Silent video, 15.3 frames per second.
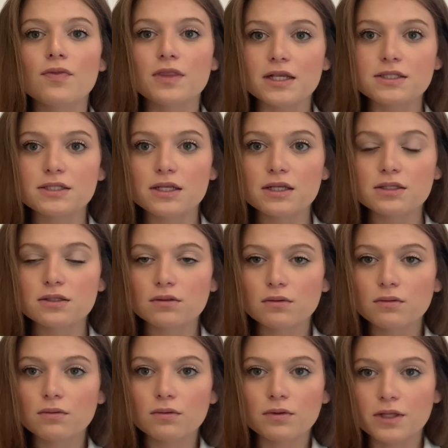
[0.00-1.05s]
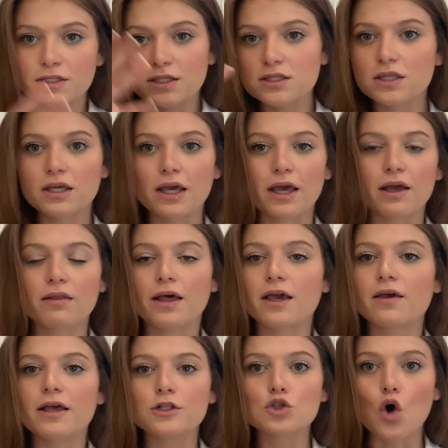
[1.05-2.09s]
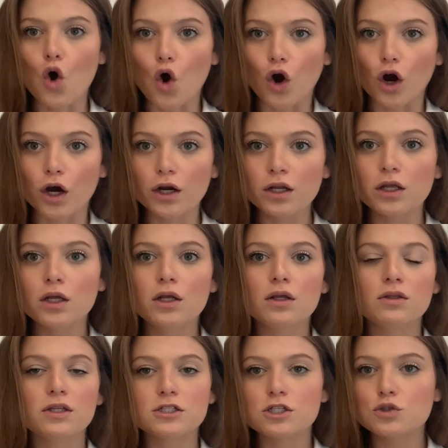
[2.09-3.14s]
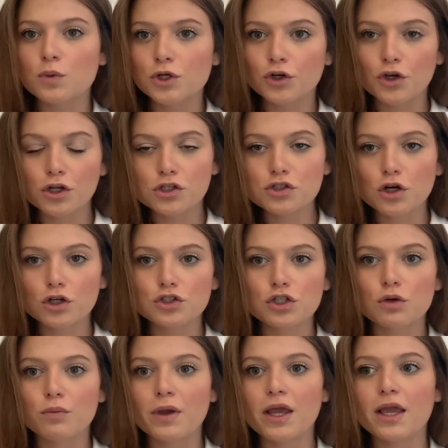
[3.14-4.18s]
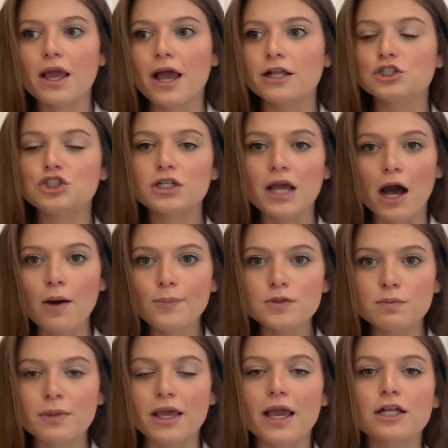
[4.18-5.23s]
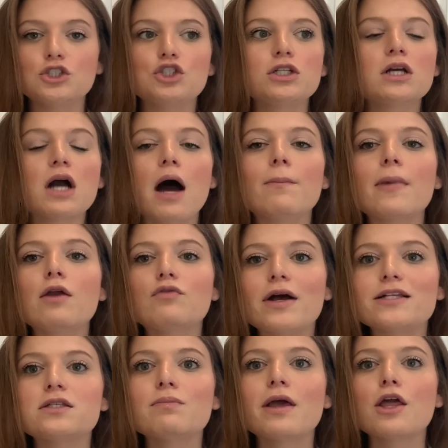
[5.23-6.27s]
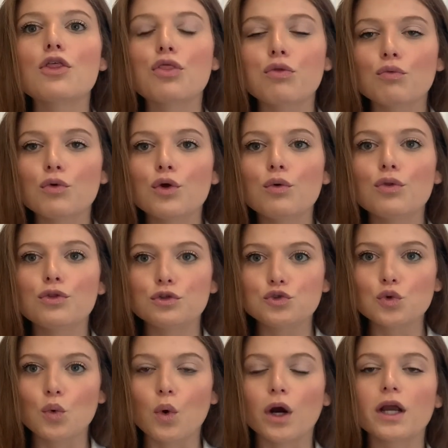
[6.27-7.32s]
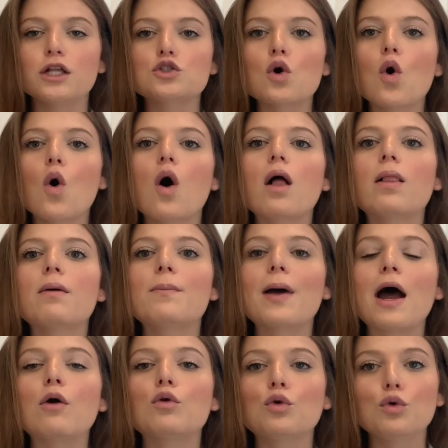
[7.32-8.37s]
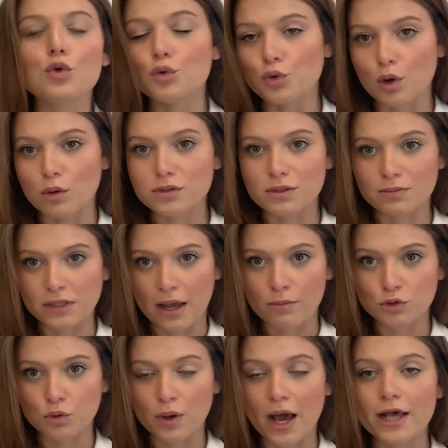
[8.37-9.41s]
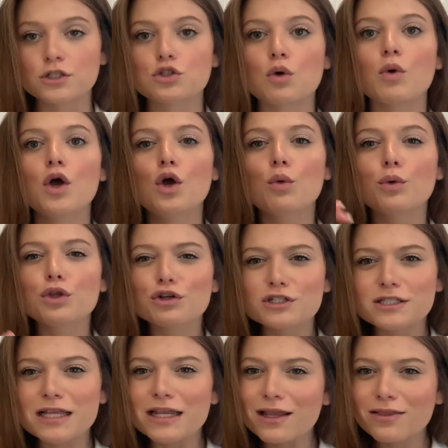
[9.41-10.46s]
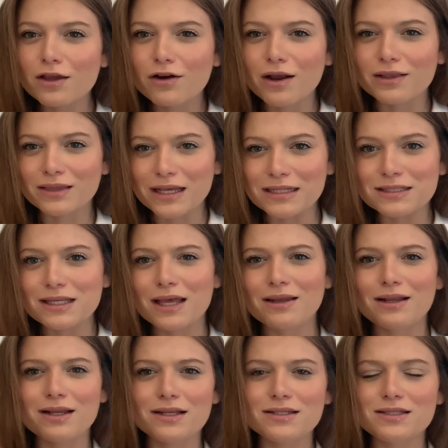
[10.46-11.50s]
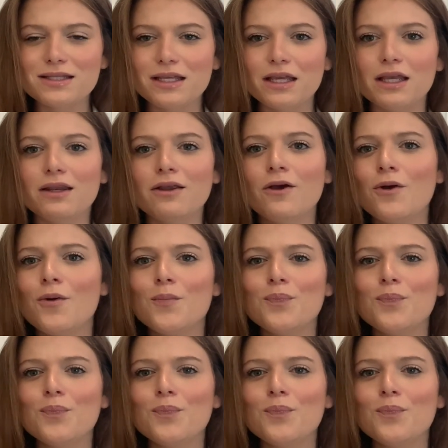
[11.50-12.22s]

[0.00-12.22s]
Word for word: this is this is the gig like it's hard this is what you're going to start doing. And she helped me and she got my resume through the door. It's all about who you know sometimes, you guys. So when you're sitting there on LinkedIn and Indeed